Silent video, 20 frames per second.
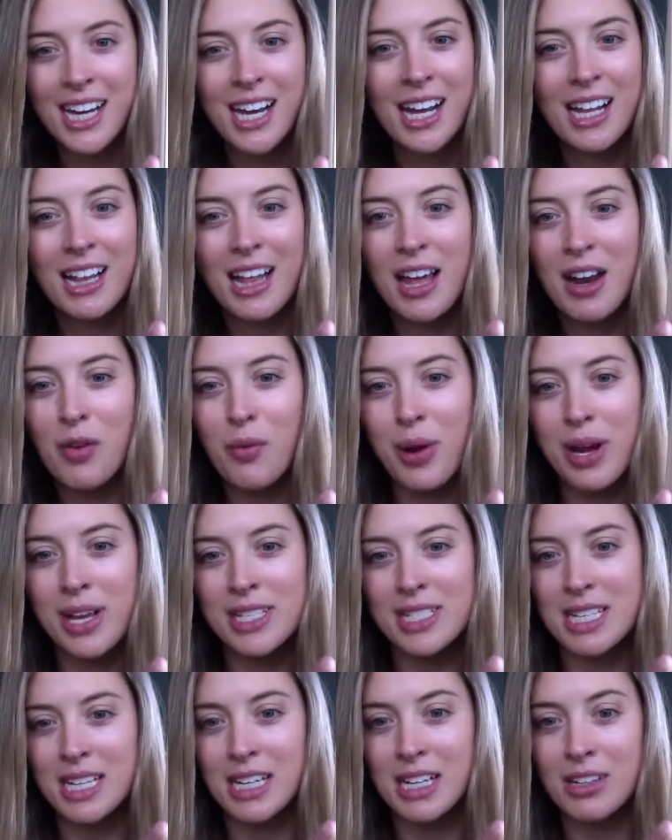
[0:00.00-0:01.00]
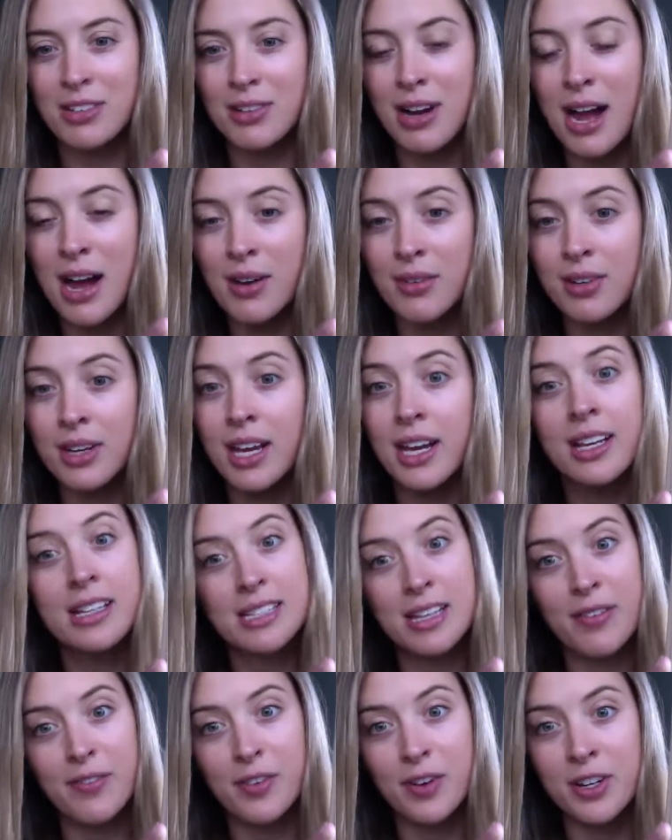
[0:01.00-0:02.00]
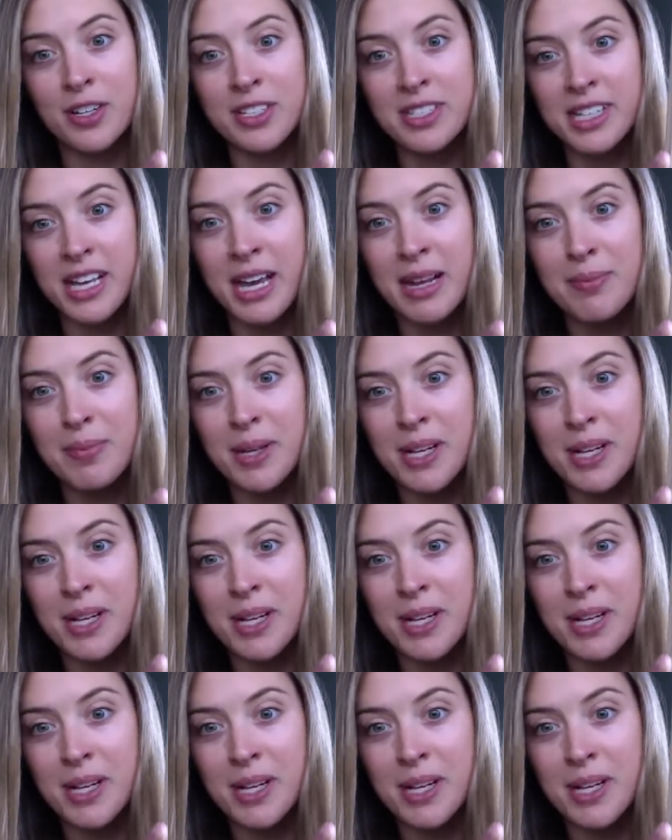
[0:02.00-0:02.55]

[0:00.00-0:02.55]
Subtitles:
a lot of ways to get around except for a sled